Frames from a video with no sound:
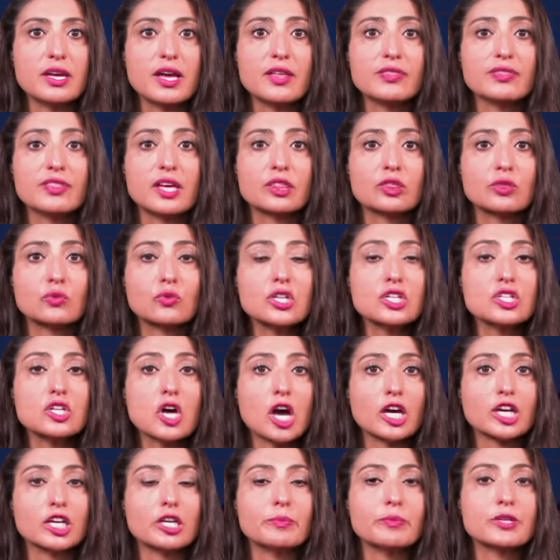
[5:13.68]
that 3
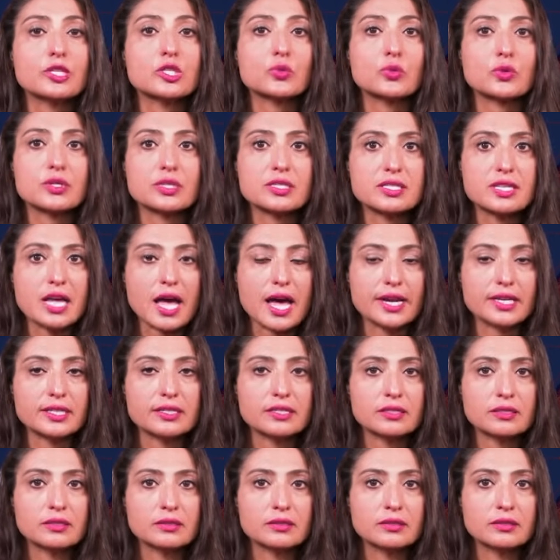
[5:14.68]
documents were signed:
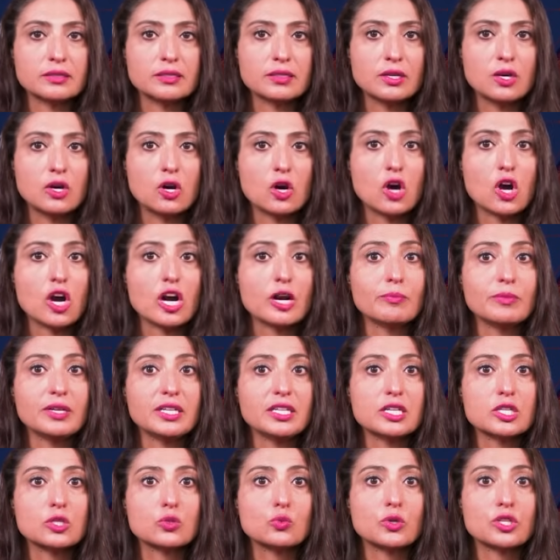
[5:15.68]

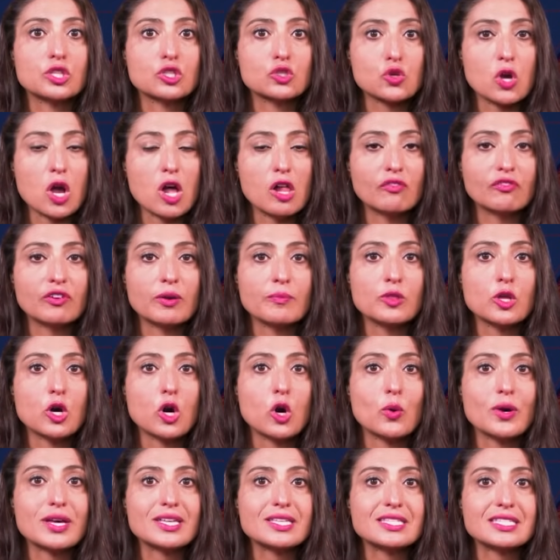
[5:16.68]
Armenia's withdrawal from the
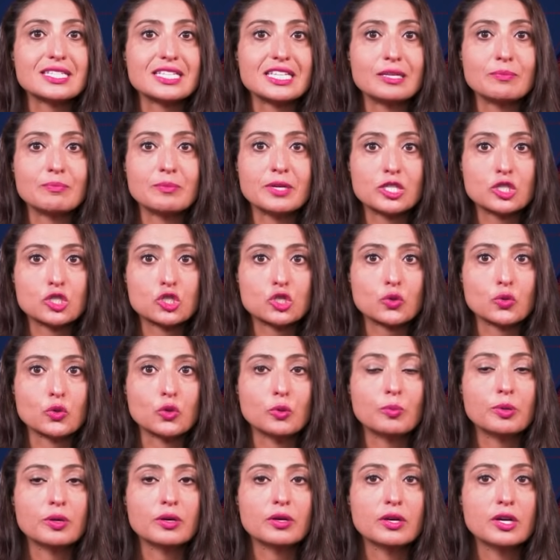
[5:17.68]
OSCE Minsk Group,
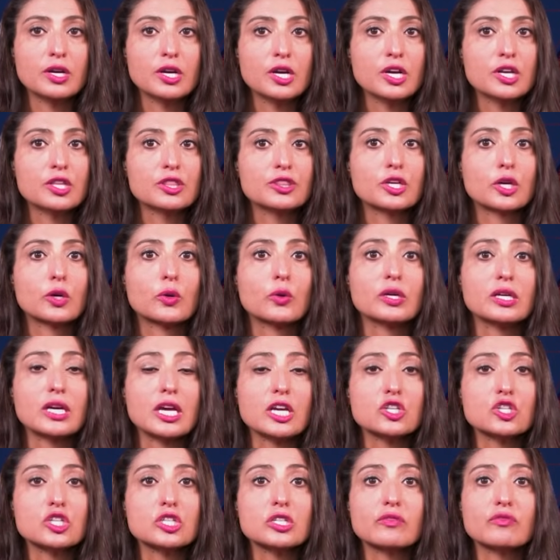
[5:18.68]
the
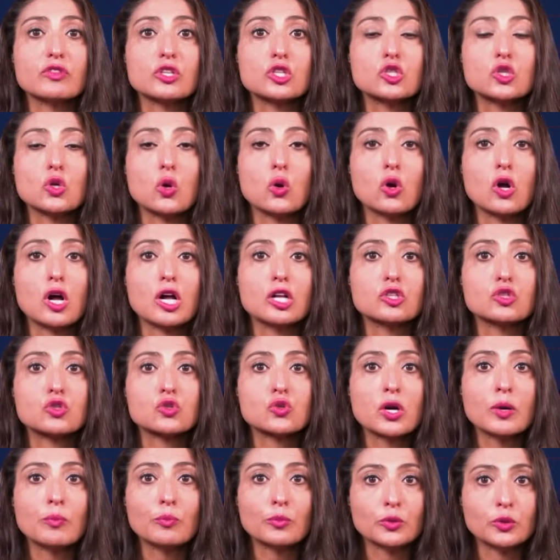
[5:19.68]
creation of the so-called
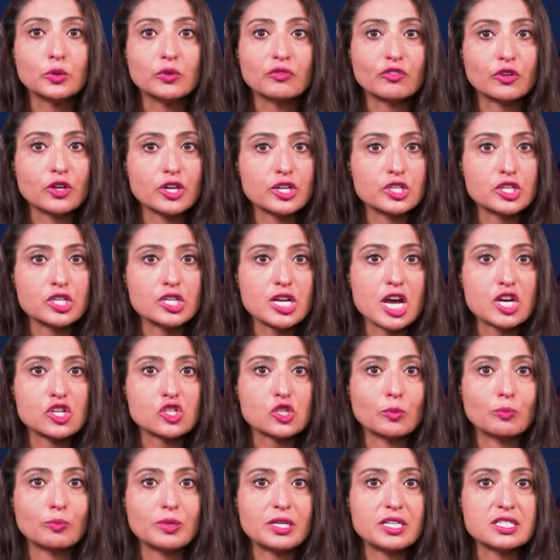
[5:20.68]
Trump route for international
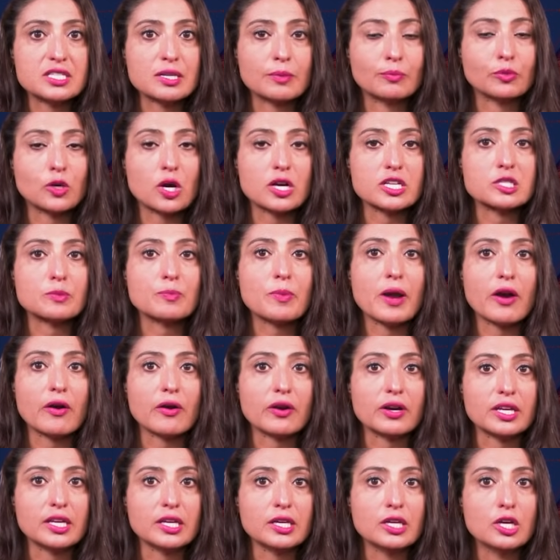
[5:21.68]
peace and
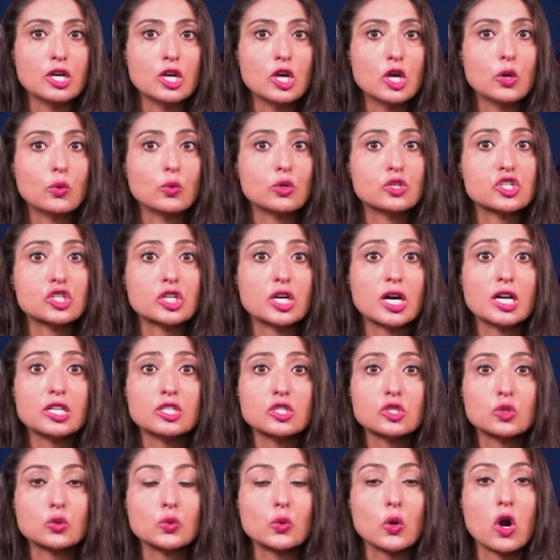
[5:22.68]
prosperity, which cuts
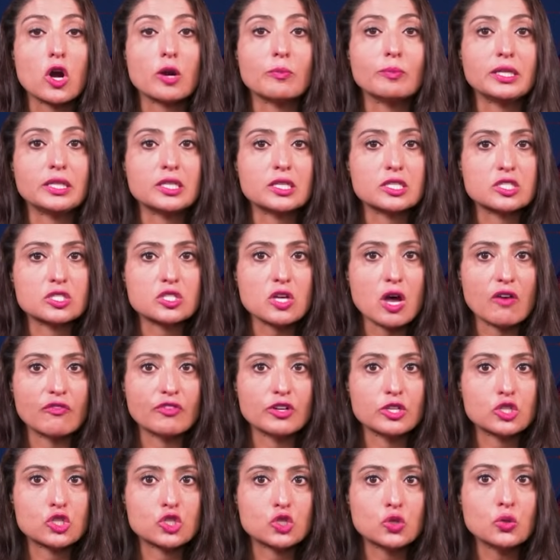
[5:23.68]
through Armenia's sovereign
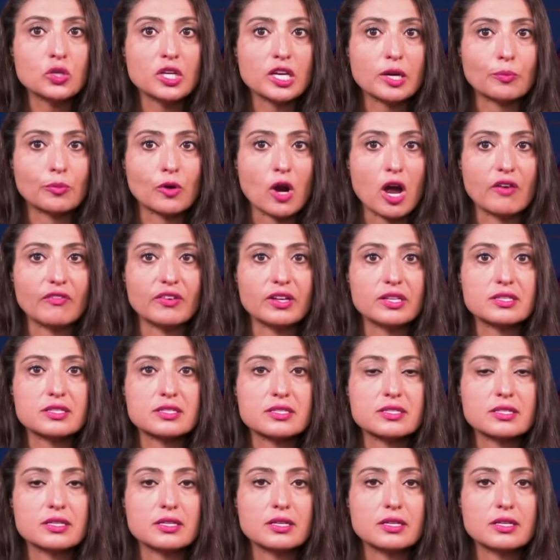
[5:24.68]
Syunik province,